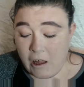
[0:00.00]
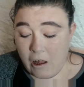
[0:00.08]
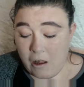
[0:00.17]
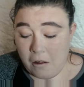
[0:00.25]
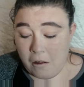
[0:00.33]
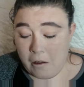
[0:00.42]

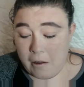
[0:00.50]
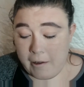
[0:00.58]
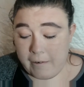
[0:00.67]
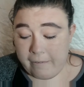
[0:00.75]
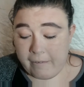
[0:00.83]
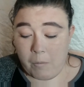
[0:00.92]

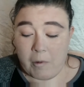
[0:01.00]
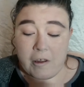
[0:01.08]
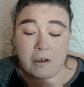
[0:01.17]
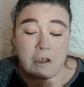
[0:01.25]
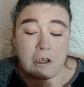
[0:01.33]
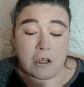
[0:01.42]
on some of the
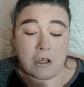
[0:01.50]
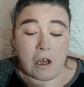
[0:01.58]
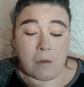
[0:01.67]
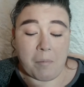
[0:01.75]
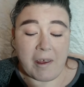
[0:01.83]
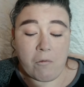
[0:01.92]
new
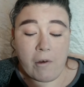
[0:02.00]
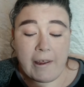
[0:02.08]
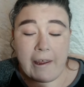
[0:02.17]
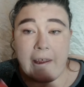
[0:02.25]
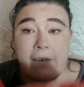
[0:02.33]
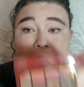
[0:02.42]

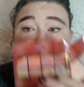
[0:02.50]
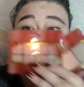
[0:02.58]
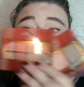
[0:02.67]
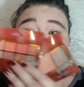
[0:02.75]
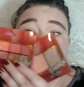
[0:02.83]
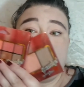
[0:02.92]
BYS
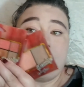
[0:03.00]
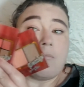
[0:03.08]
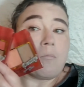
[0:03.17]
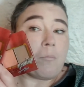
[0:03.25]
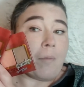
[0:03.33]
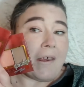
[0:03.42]

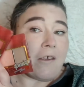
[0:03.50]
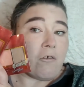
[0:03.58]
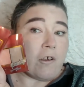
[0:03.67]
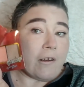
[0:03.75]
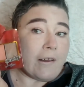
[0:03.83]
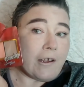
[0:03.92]

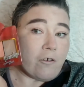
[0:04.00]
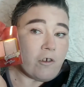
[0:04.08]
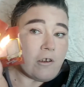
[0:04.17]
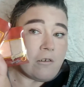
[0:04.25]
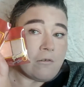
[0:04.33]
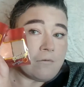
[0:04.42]
Peach
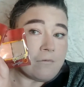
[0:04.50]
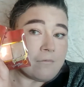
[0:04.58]
collection.